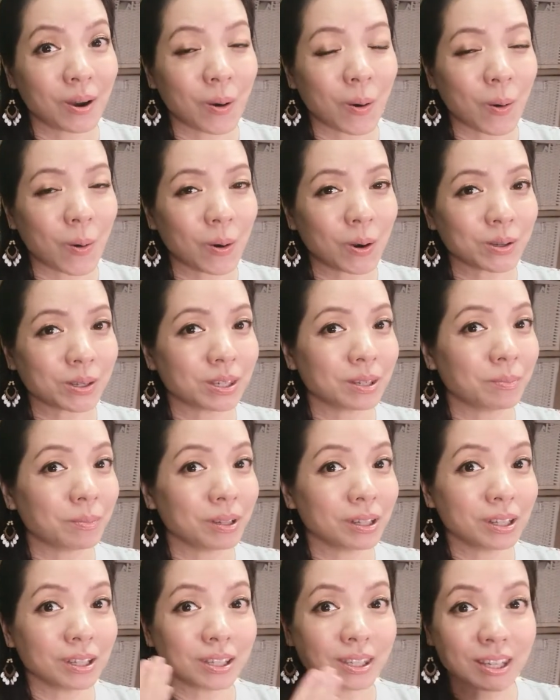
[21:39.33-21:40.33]
or
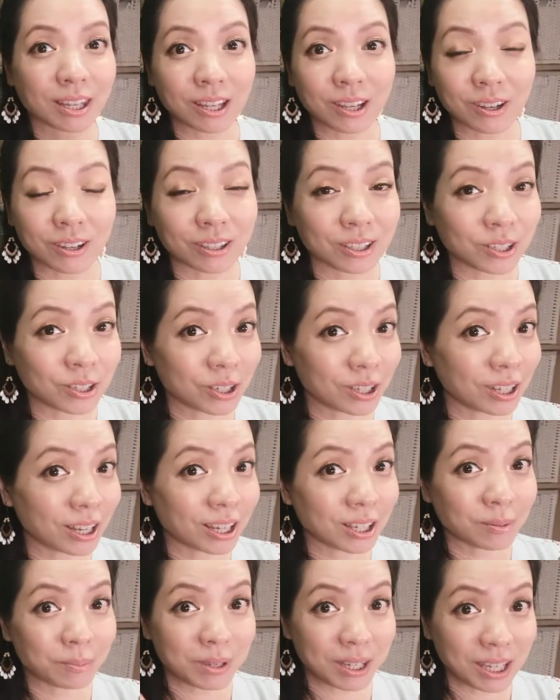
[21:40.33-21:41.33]
similar skin condition
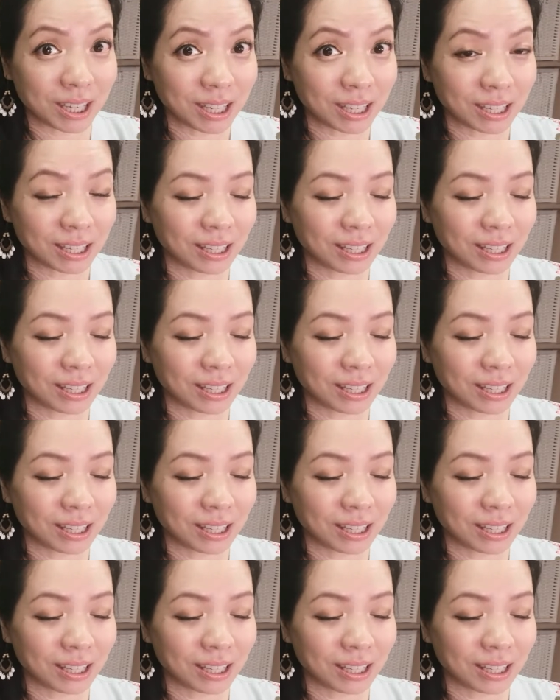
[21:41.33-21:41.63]
as me,